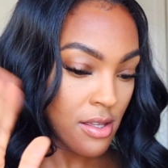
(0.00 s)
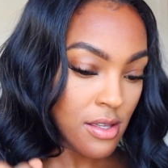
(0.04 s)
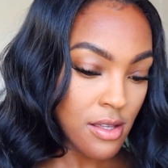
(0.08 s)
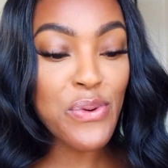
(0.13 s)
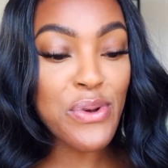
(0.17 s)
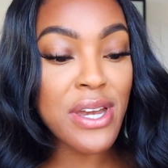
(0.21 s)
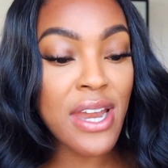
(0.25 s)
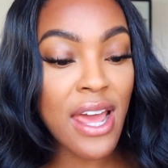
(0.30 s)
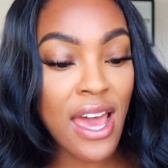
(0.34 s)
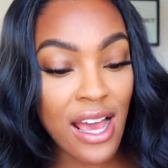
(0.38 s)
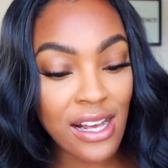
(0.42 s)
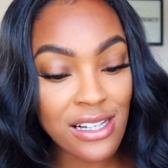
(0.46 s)

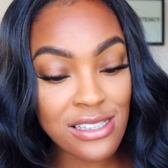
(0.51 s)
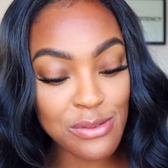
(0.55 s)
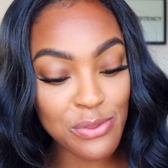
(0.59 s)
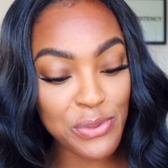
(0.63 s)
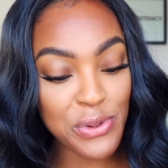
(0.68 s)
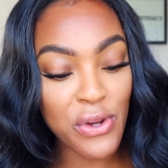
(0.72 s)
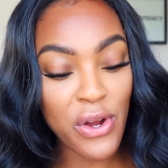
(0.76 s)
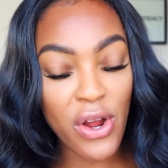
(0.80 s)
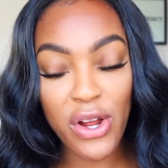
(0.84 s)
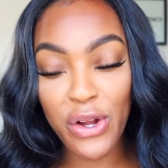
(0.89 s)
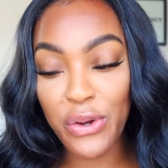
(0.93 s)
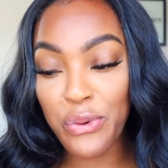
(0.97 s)
next
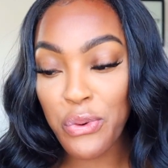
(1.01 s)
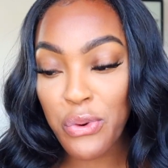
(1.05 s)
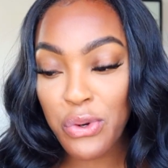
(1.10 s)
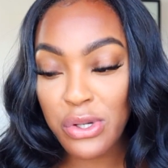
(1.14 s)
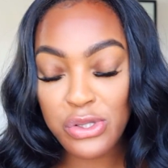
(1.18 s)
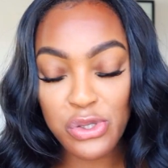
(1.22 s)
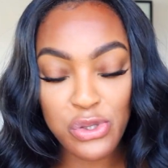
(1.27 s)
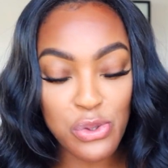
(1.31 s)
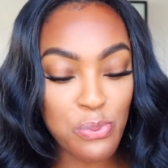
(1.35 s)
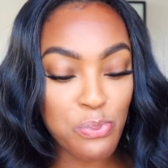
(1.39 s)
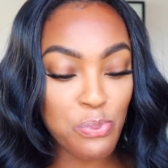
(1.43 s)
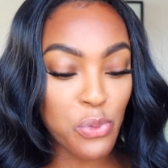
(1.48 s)
we are going
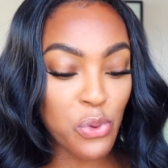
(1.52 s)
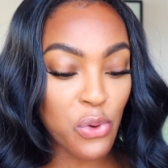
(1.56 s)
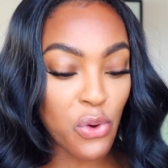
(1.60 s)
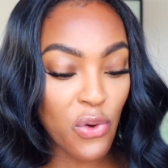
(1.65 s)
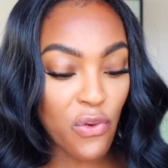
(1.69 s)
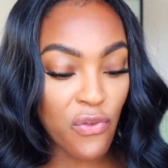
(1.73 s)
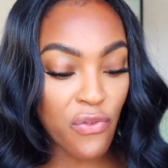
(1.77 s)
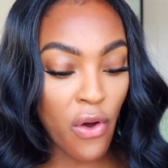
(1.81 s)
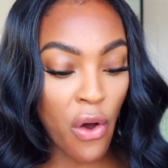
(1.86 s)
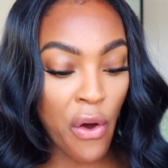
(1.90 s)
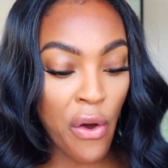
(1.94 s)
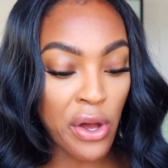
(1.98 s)
to
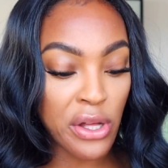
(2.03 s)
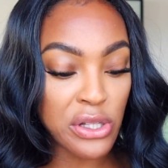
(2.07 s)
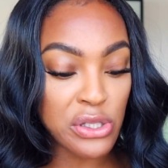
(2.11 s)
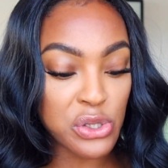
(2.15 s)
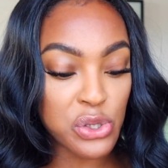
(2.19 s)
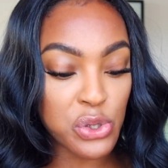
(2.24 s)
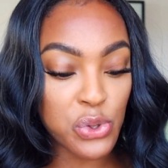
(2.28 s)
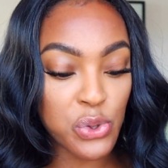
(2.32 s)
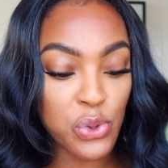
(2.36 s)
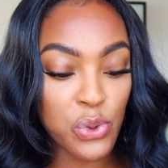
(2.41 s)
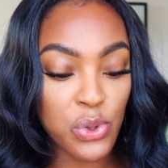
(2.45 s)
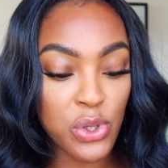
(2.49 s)
move on
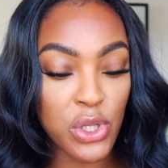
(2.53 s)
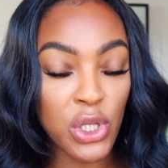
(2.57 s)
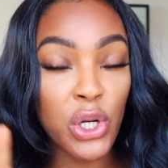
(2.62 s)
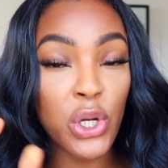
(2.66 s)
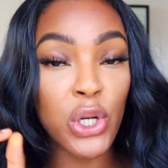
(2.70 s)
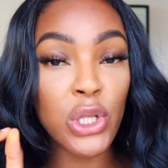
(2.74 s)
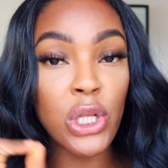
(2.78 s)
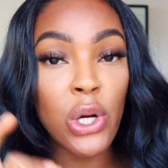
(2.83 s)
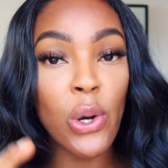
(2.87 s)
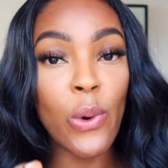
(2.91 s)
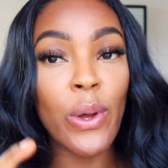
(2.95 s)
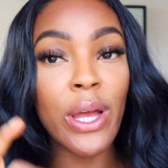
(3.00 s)
to the
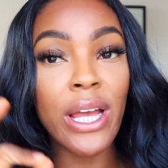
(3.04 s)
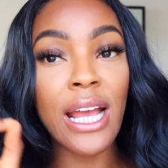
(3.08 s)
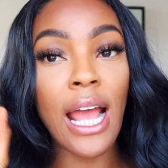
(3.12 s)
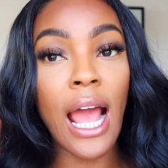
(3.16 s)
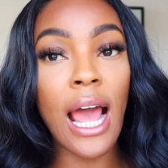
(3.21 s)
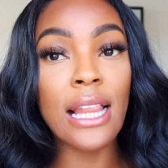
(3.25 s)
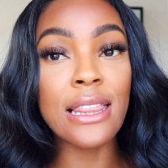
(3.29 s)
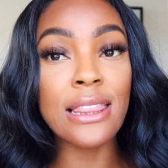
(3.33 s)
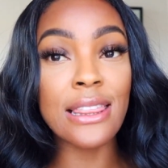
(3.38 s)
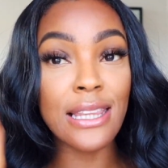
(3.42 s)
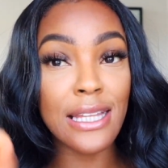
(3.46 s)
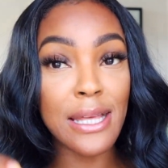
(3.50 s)
glowing
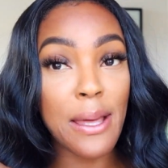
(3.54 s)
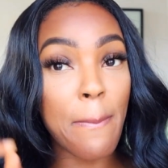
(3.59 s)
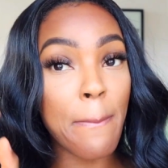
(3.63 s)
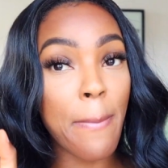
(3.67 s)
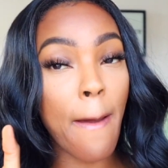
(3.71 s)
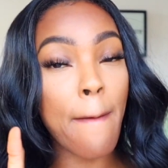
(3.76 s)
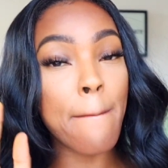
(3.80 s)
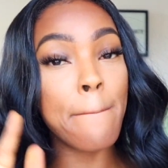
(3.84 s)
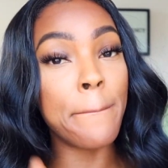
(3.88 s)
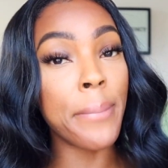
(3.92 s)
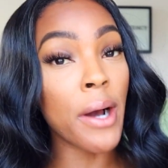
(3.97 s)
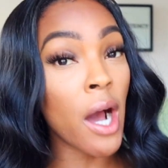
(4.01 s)
lip
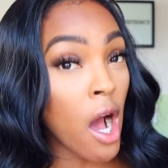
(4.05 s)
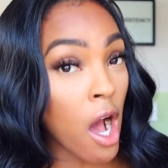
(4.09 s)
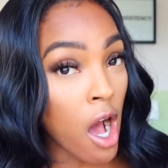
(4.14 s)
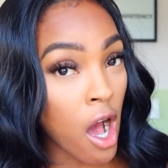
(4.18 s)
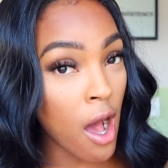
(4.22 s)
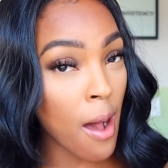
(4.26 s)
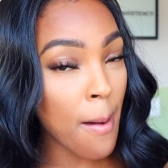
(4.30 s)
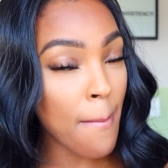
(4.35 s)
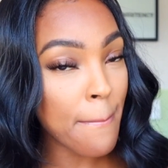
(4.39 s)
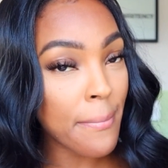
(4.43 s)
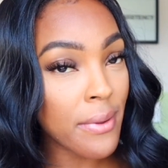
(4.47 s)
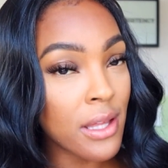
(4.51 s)

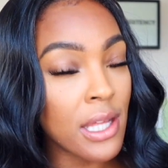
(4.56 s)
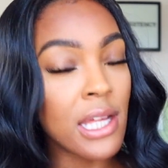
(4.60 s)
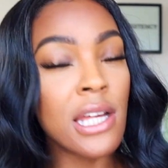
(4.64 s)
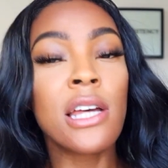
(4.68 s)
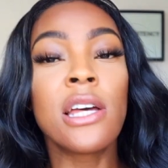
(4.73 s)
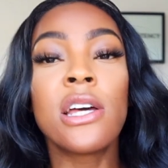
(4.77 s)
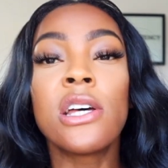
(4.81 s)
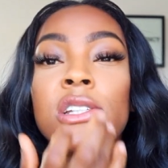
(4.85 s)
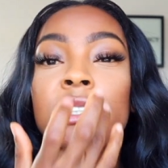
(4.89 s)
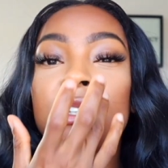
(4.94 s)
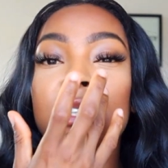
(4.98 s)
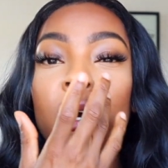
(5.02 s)
balm.
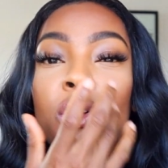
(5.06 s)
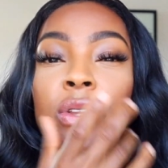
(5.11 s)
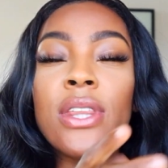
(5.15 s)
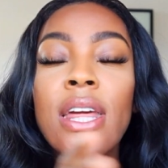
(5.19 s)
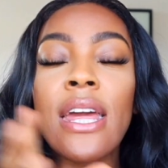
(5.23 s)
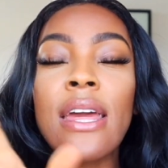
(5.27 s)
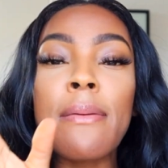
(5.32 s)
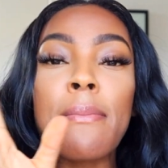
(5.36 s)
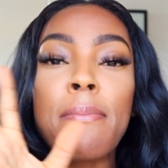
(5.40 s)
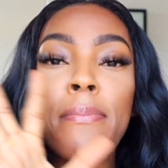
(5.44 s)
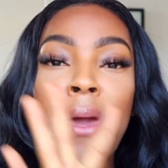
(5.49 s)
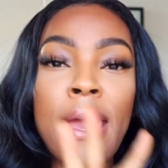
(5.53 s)
So
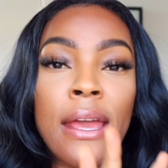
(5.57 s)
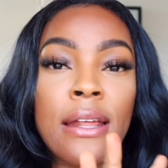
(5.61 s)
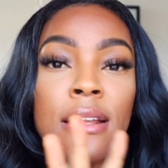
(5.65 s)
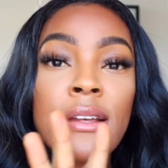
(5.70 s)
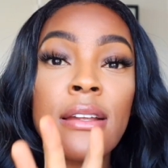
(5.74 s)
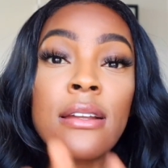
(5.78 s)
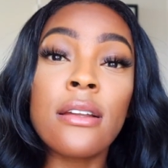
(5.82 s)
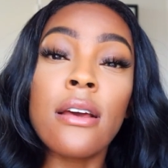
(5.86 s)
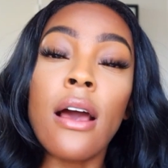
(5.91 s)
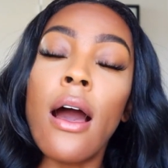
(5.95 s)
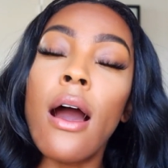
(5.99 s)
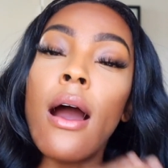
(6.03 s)
they
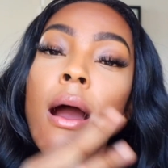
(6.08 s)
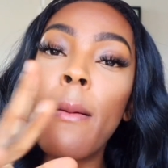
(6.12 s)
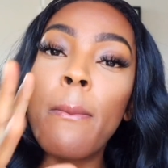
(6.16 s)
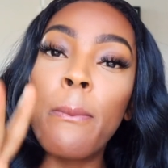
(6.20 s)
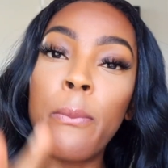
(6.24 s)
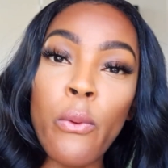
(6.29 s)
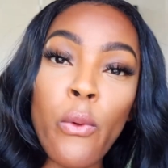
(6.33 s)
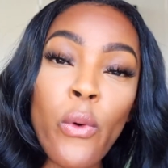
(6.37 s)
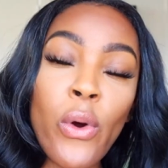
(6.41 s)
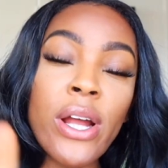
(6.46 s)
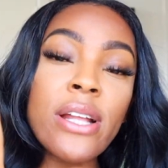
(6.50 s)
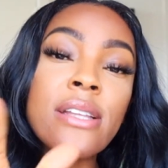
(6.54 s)
made it
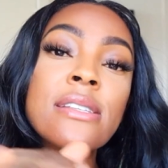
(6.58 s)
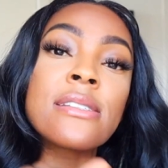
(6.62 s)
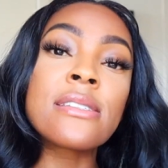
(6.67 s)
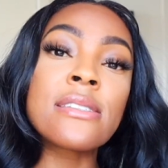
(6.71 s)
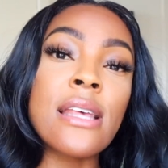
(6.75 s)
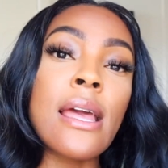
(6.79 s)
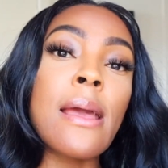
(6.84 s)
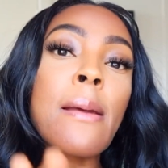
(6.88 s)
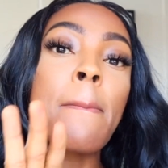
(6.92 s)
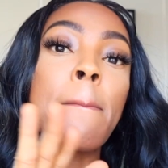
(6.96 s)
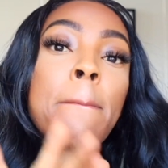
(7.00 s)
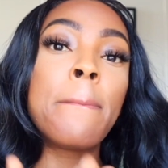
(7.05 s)
a point to
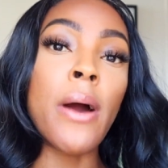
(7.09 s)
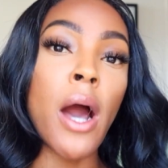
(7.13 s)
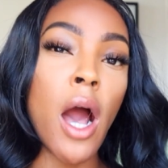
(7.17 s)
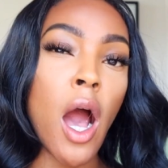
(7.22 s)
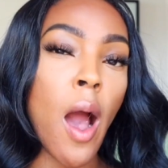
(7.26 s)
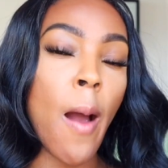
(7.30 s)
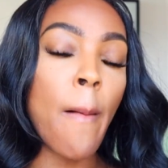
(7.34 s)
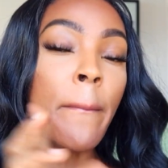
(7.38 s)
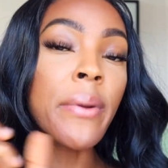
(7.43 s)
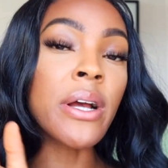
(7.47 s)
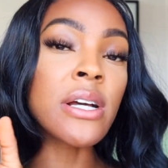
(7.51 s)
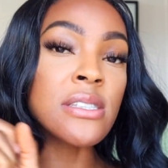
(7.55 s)
say
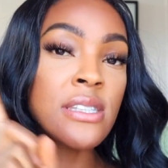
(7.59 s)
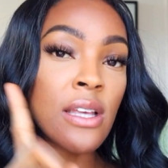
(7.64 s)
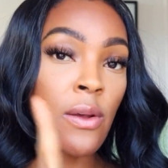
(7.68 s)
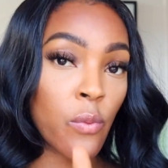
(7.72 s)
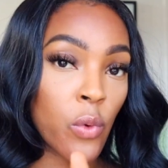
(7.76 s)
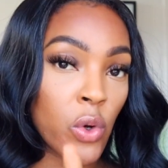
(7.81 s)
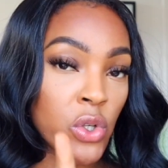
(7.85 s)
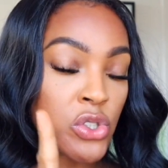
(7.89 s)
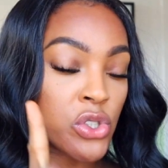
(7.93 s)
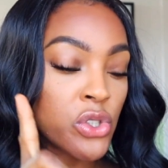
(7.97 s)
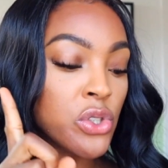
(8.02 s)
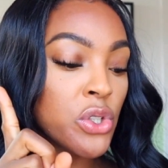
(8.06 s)
balm because they
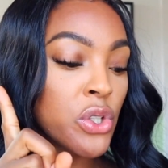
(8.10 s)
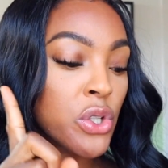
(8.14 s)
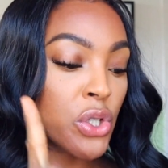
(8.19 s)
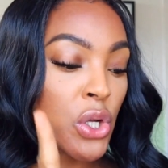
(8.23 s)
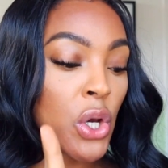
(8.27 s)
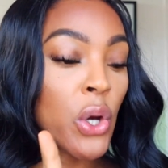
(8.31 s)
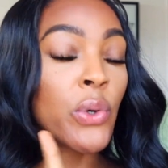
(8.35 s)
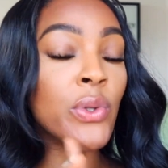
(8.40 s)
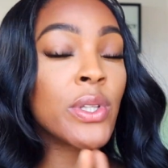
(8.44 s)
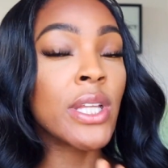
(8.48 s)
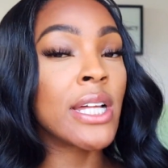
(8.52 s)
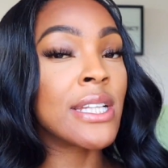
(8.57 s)
want you to
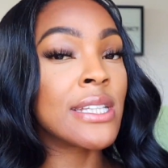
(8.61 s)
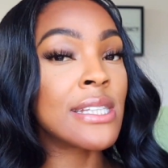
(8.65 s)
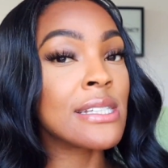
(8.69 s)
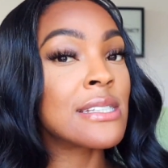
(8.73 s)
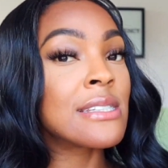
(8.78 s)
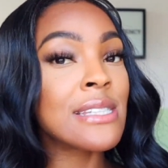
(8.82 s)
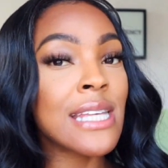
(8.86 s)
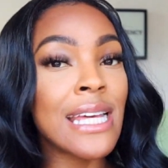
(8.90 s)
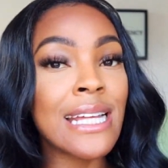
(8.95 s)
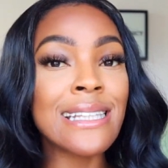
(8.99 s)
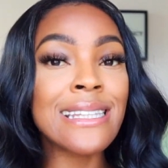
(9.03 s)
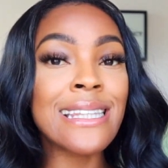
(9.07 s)
know that
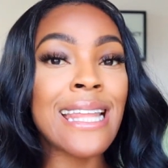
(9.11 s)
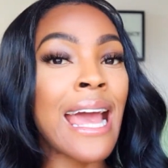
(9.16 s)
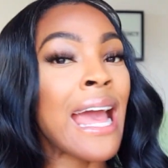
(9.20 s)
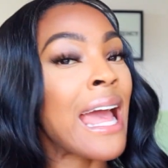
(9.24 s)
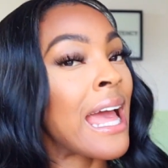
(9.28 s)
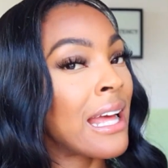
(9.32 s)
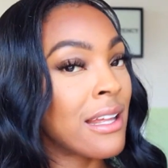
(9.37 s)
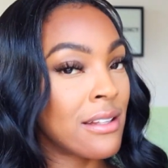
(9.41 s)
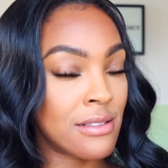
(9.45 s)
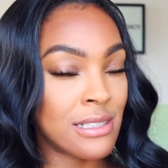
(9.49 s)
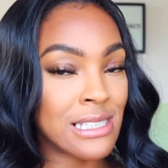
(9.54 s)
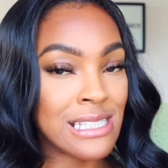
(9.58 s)
this ain't
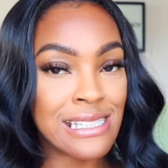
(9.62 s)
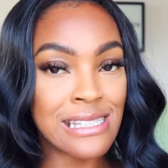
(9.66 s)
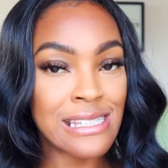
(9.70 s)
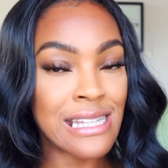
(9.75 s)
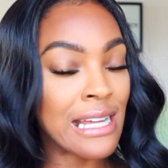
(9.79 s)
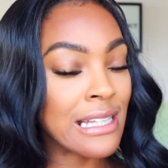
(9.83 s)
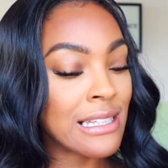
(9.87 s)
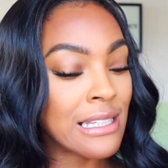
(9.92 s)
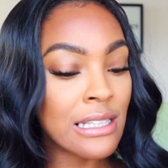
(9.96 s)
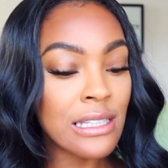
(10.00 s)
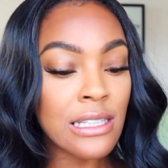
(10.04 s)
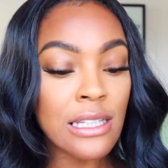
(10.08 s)

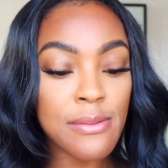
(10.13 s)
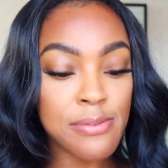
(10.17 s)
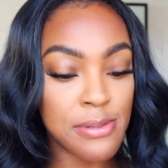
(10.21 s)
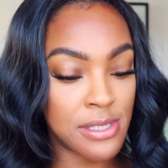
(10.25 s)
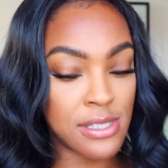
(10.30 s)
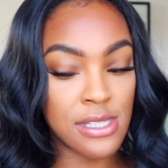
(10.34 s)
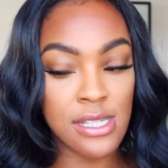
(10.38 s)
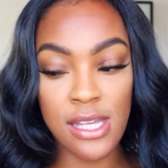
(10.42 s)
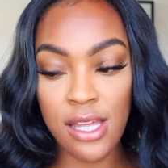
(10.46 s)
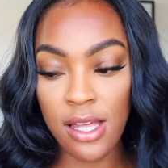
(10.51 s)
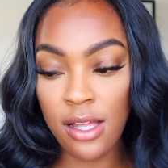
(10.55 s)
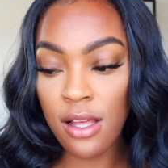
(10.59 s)
the
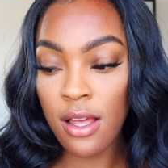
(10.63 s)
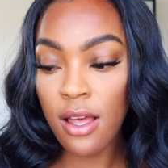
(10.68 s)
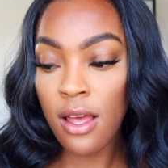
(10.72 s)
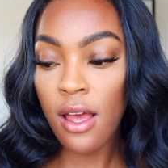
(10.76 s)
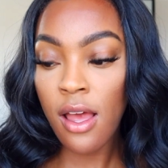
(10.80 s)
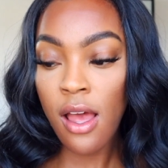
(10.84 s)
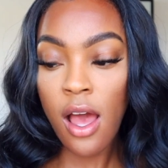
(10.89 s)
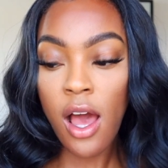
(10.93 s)
lipstick.